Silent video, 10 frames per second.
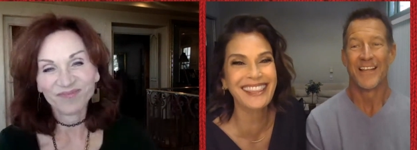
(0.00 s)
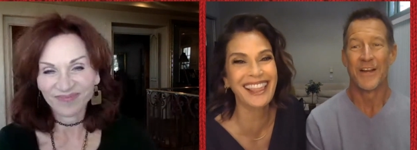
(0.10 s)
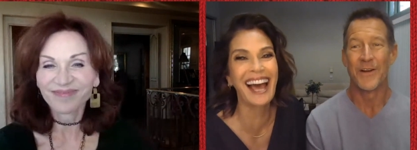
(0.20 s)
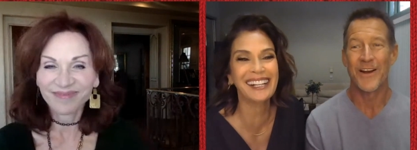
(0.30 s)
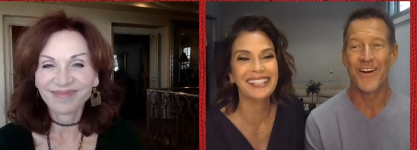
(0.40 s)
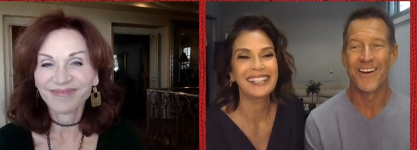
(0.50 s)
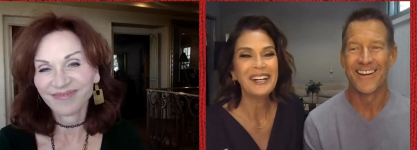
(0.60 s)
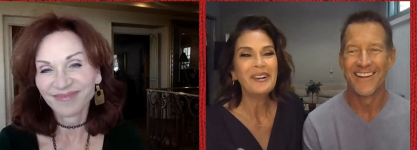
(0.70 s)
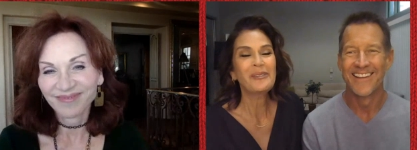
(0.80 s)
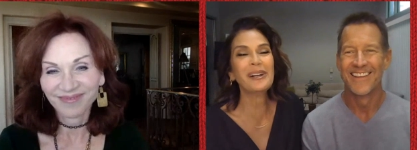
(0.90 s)
Speaker 1: wasn't
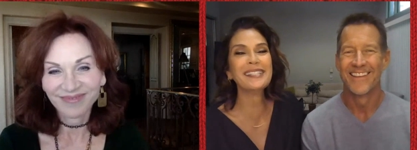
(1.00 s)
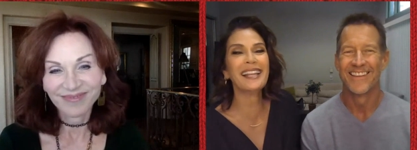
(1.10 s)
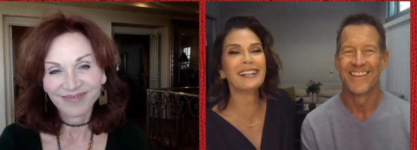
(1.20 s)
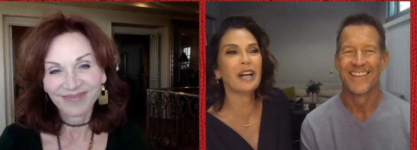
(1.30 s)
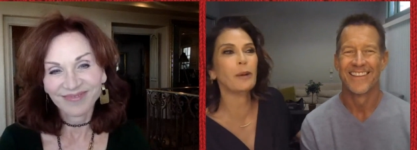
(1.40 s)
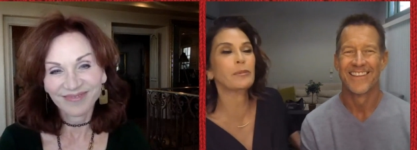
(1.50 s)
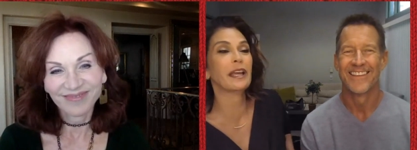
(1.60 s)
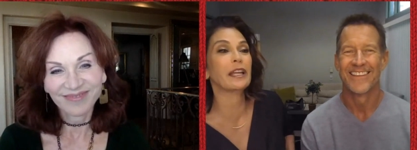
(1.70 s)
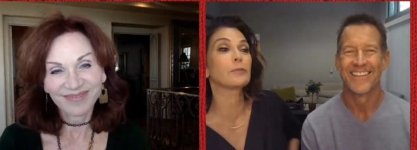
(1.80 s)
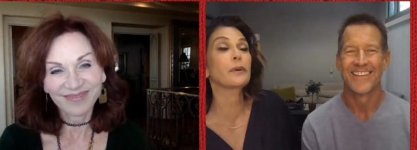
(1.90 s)
that wasn't that
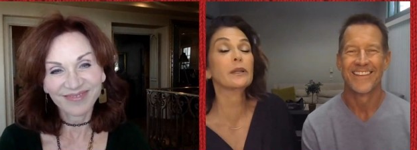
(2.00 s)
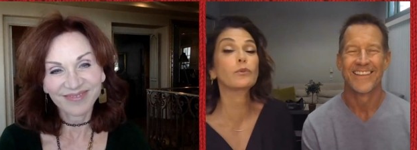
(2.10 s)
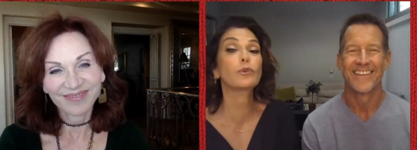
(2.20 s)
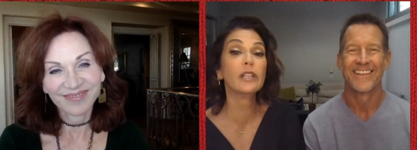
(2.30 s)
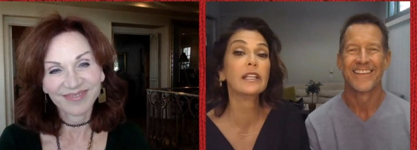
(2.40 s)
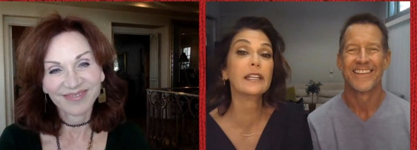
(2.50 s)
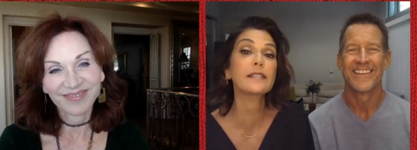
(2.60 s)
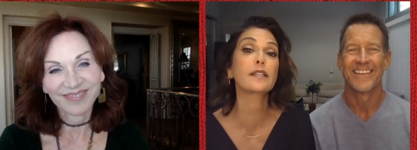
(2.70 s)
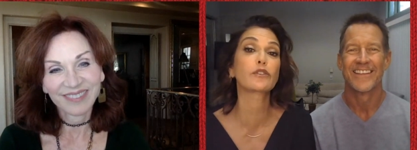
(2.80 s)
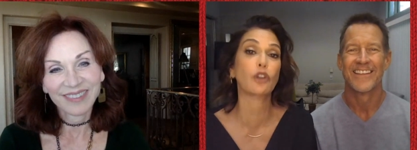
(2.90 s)
complicated, but it really
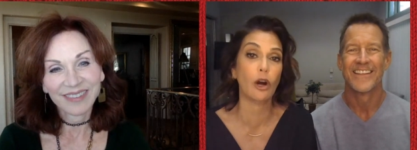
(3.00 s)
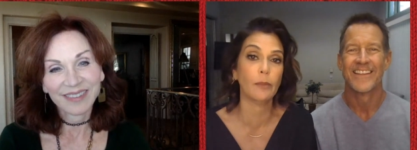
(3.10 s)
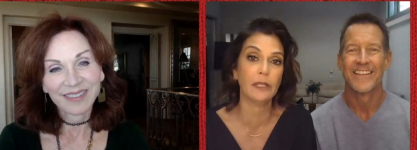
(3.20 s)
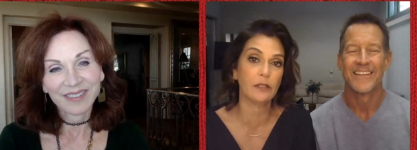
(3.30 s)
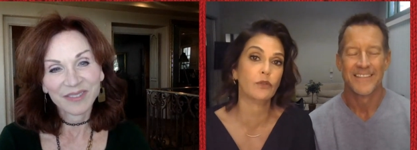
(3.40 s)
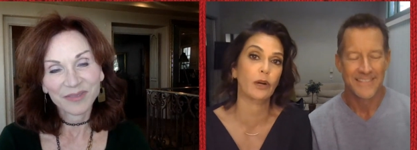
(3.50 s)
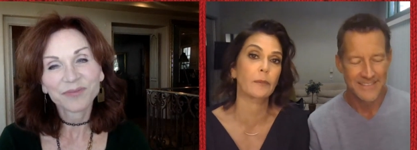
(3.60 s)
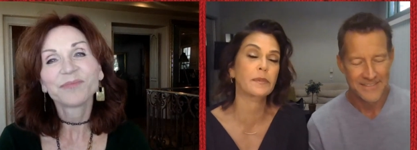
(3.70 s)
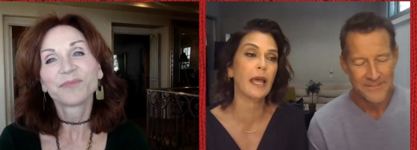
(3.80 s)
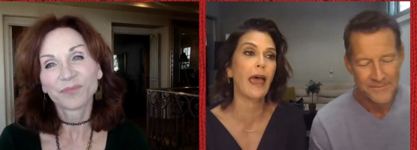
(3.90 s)
is a charming
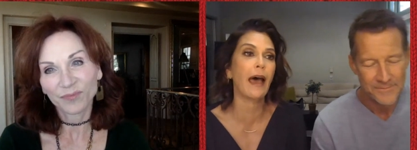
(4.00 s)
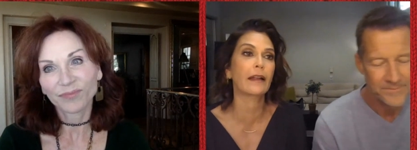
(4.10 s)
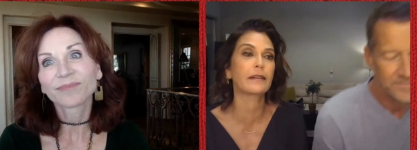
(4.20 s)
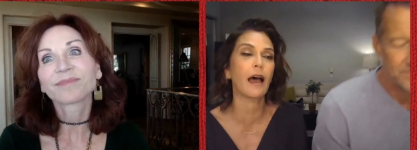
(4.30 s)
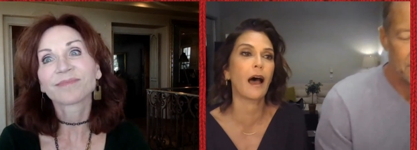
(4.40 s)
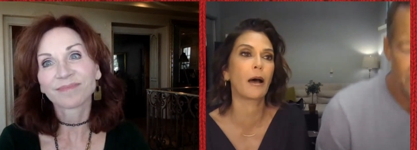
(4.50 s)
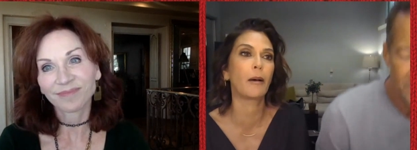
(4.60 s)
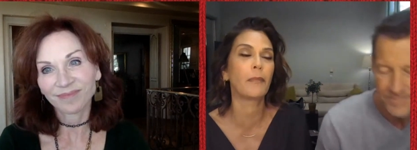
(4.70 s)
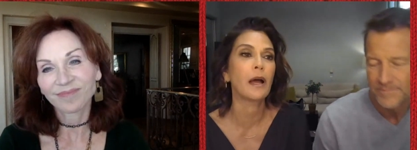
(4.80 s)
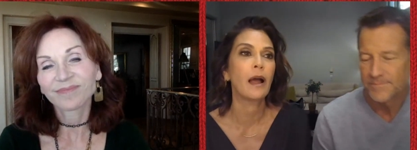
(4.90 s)
script, and
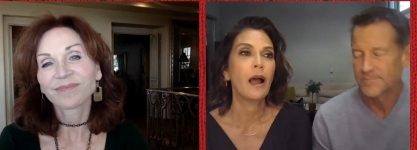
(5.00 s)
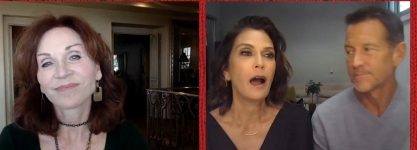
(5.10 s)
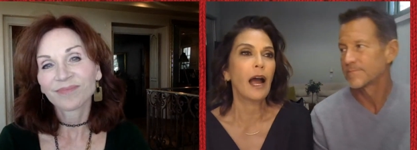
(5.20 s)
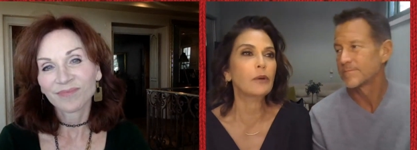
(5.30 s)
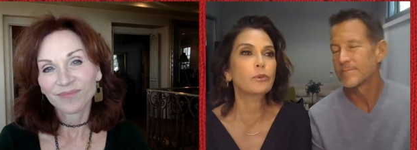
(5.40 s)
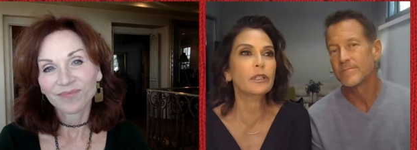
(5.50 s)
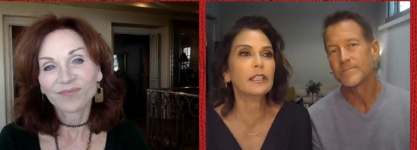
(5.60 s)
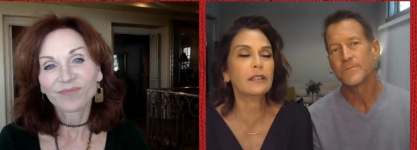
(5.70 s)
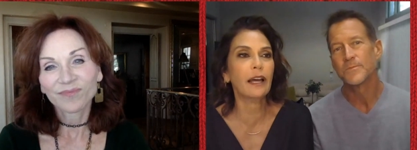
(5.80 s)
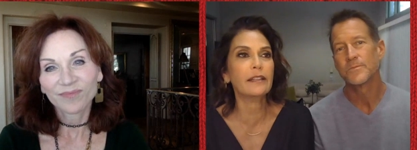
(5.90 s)
um, I
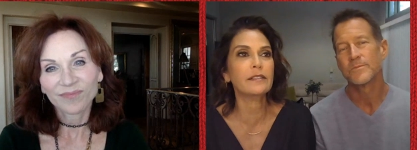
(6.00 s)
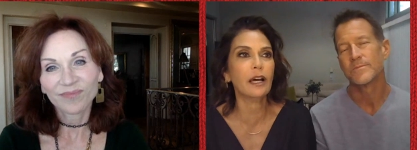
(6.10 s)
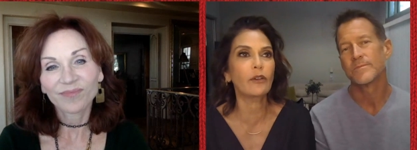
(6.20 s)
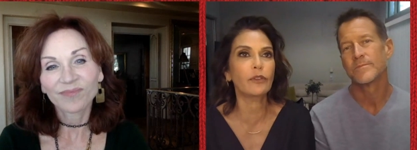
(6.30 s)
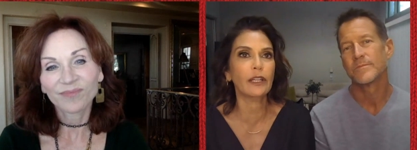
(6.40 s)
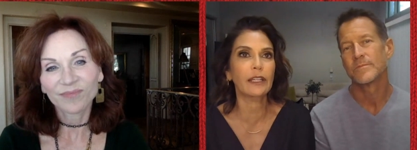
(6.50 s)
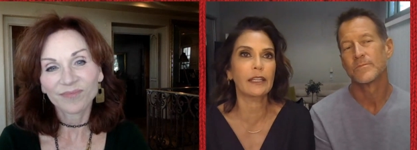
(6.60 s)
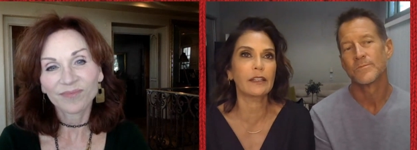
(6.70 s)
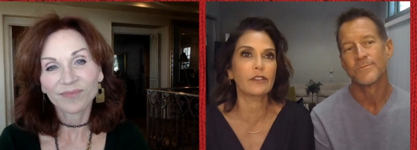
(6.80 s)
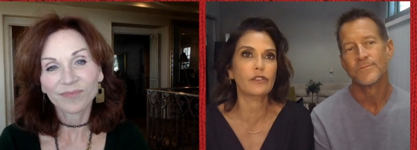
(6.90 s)
really like delving
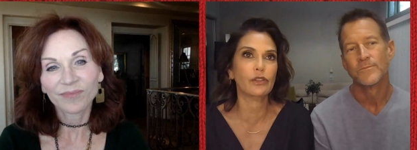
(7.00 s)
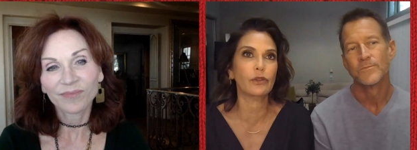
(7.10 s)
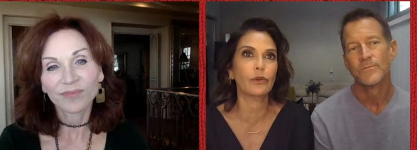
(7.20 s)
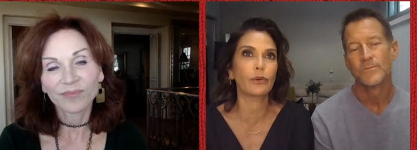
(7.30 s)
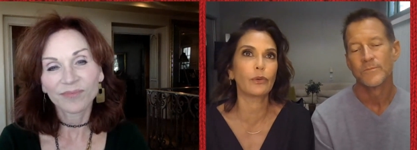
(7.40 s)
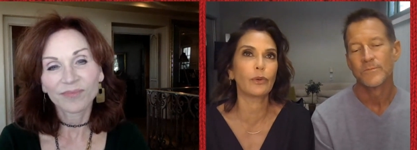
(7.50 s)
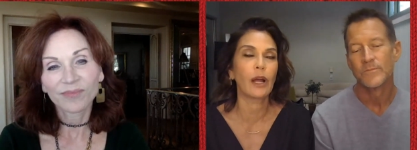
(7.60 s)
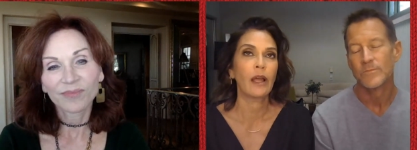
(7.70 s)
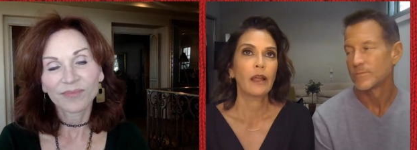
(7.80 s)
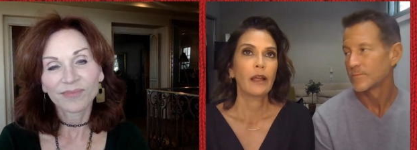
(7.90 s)
into
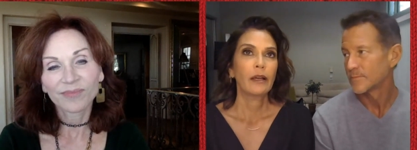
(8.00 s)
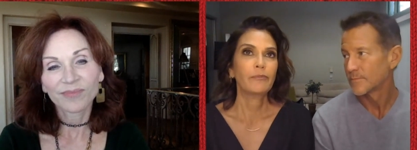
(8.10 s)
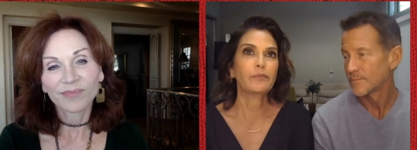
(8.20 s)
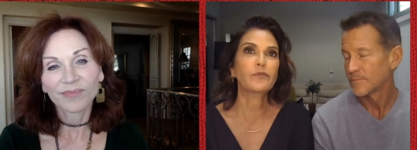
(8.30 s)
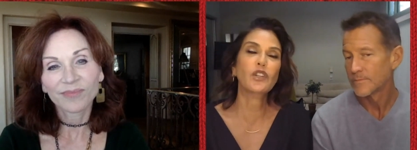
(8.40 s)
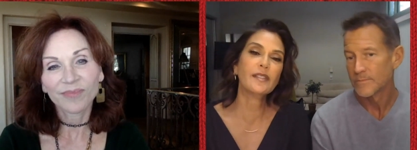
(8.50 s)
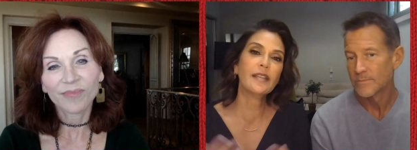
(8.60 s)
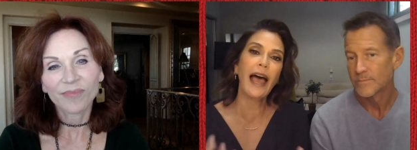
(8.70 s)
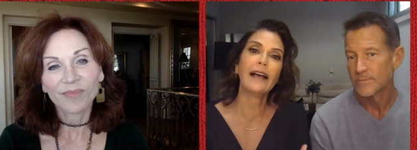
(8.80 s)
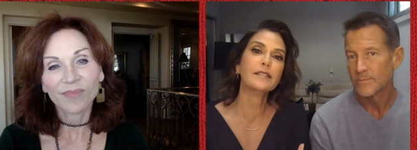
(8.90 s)

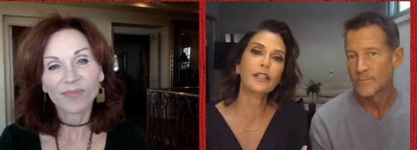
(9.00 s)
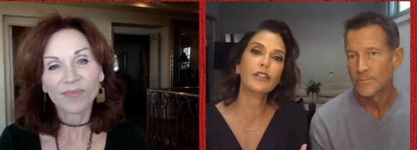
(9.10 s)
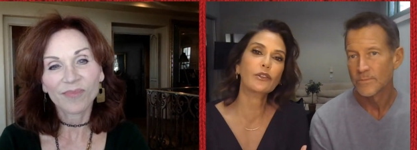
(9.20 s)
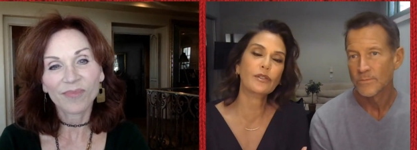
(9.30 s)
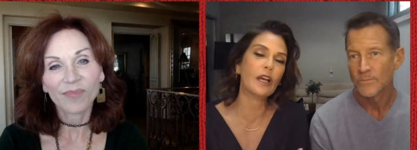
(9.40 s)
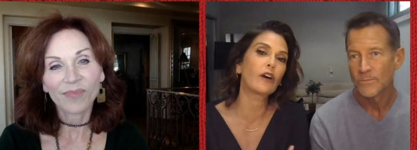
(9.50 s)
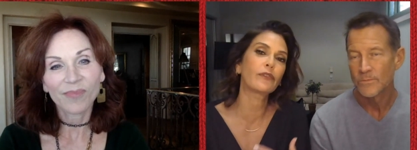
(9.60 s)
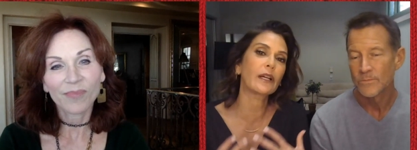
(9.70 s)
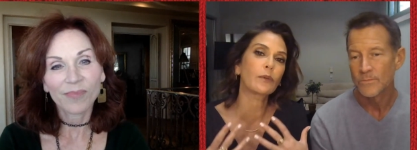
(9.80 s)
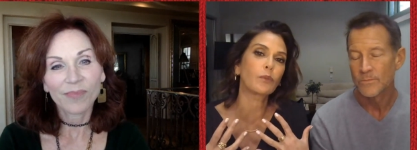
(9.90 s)
just asking yourself,
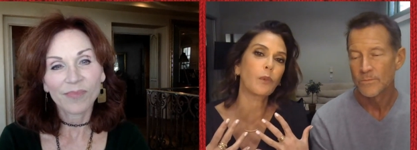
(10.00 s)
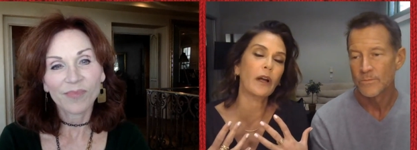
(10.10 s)
like,